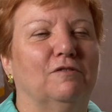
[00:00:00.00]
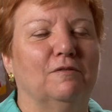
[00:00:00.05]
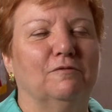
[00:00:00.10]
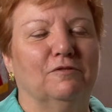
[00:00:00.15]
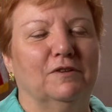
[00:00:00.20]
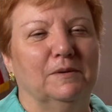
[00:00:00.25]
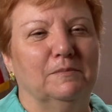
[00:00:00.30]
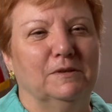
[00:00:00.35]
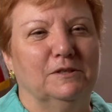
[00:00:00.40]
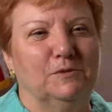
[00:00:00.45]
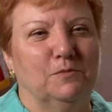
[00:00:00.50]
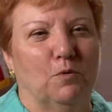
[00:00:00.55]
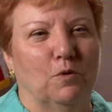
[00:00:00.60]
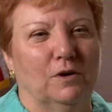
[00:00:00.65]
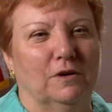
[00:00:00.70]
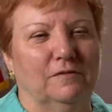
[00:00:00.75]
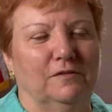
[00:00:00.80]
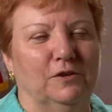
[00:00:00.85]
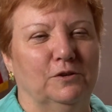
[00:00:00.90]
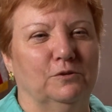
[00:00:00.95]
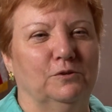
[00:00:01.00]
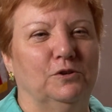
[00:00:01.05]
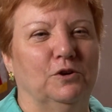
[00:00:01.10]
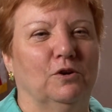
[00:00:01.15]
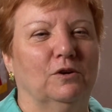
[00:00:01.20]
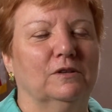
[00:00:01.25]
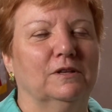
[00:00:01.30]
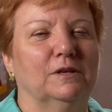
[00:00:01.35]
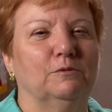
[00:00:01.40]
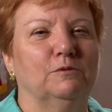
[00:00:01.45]
From Friedman's point of view,
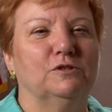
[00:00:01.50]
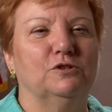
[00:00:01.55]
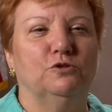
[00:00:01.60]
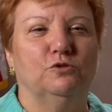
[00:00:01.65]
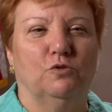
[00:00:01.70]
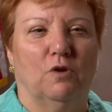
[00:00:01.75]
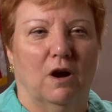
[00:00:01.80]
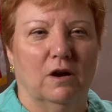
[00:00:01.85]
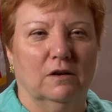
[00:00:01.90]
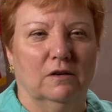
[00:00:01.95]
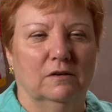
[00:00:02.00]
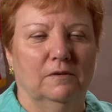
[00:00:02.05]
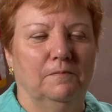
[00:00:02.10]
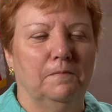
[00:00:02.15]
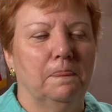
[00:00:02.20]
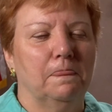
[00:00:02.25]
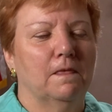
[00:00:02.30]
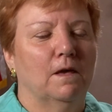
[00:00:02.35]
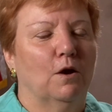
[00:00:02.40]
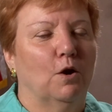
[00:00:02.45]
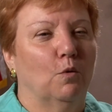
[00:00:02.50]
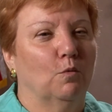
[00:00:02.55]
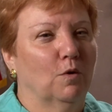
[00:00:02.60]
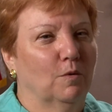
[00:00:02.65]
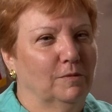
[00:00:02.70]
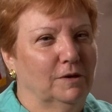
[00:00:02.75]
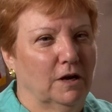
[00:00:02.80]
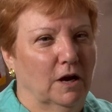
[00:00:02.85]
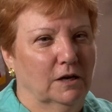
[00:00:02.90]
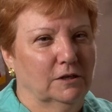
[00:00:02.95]
Yardley was a drunk, a
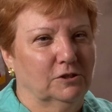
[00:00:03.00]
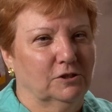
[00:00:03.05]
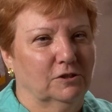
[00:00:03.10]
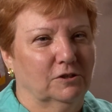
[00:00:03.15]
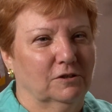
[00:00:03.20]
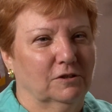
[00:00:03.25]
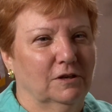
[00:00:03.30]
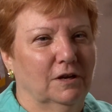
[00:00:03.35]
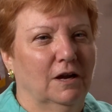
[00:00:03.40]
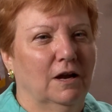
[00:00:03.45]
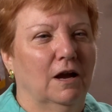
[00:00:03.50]
womanizer.